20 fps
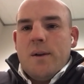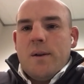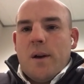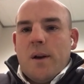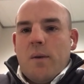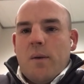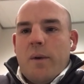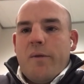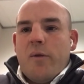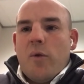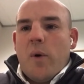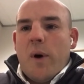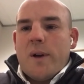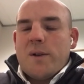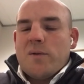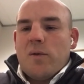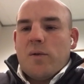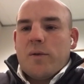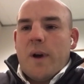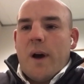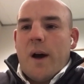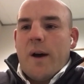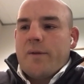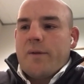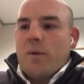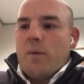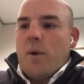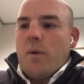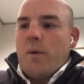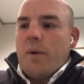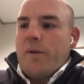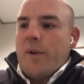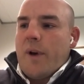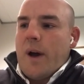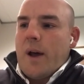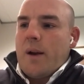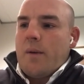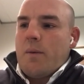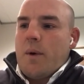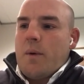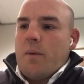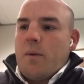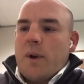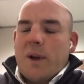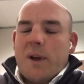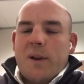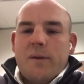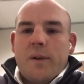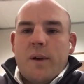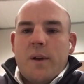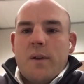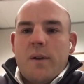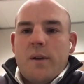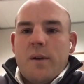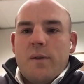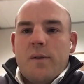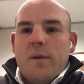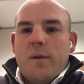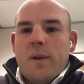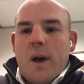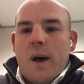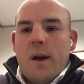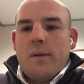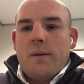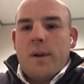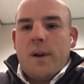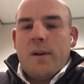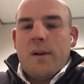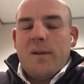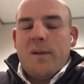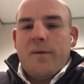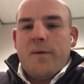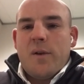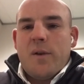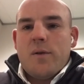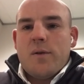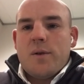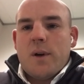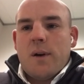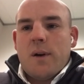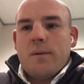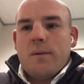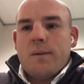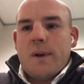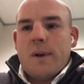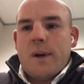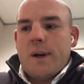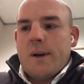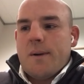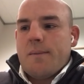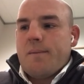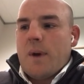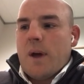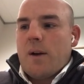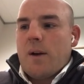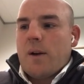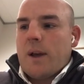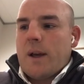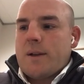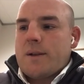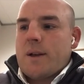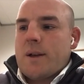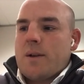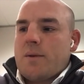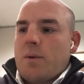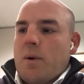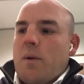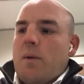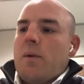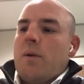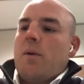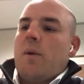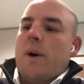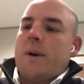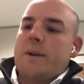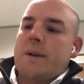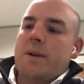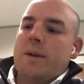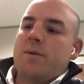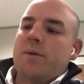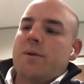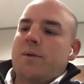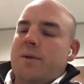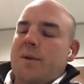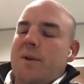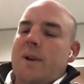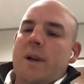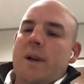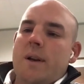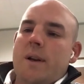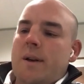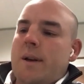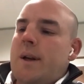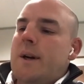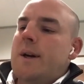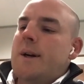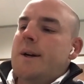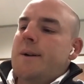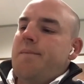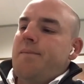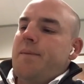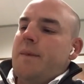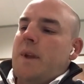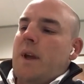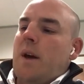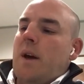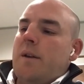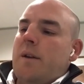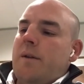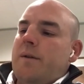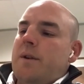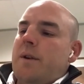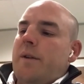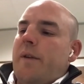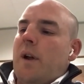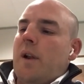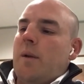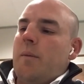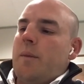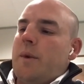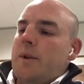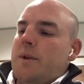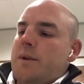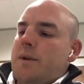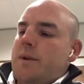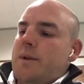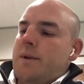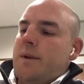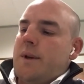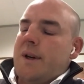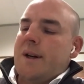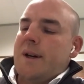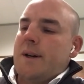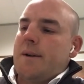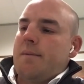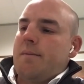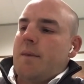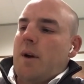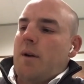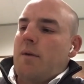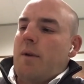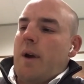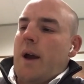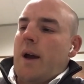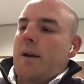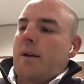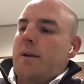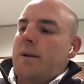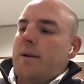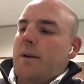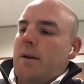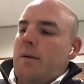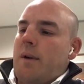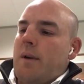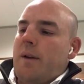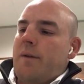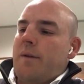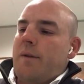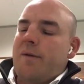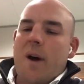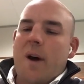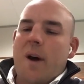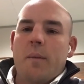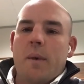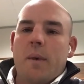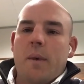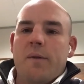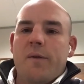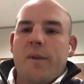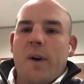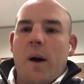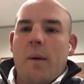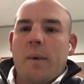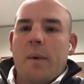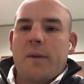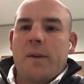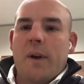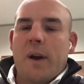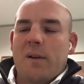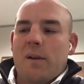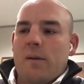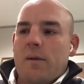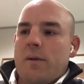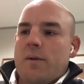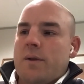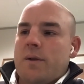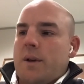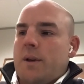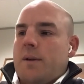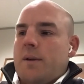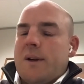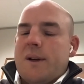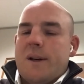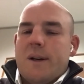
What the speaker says: we've always looked after what we've had, and we want to continue to do that into the future. And I guess that's why we're always interested in the developments around farming and farming technology.